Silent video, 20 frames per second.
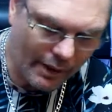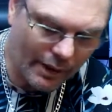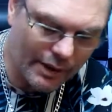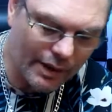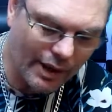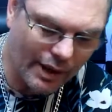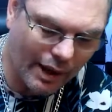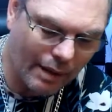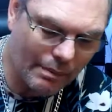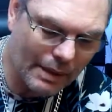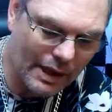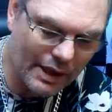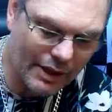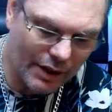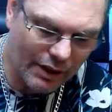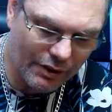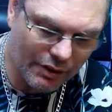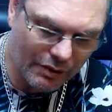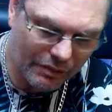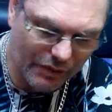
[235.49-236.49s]

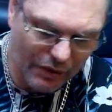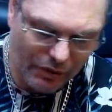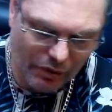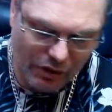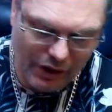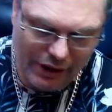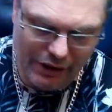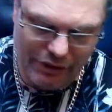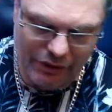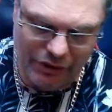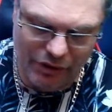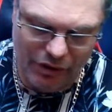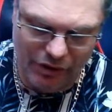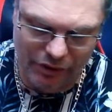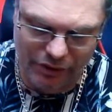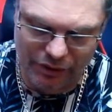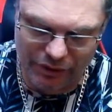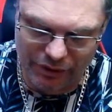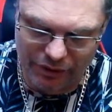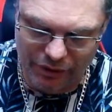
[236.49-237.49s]
You feel like you
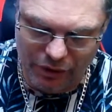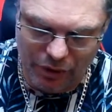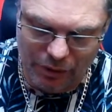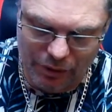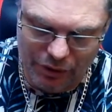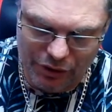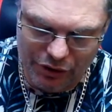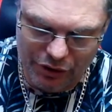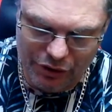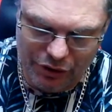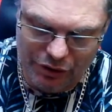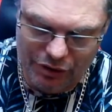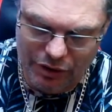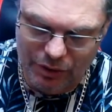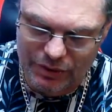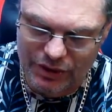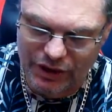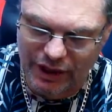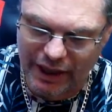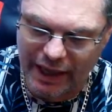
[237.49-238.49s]
got all your
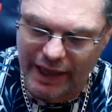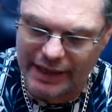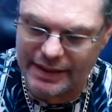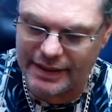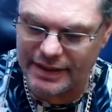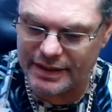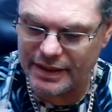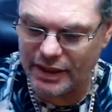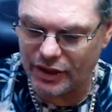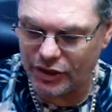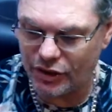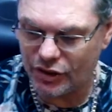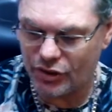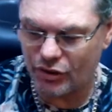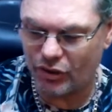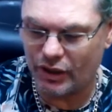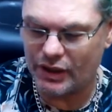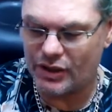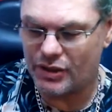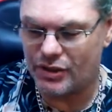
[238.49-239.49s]
controls to hand instead of
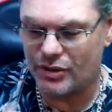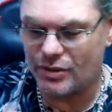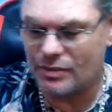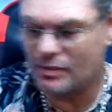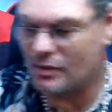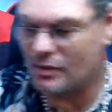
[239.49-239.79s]
trying to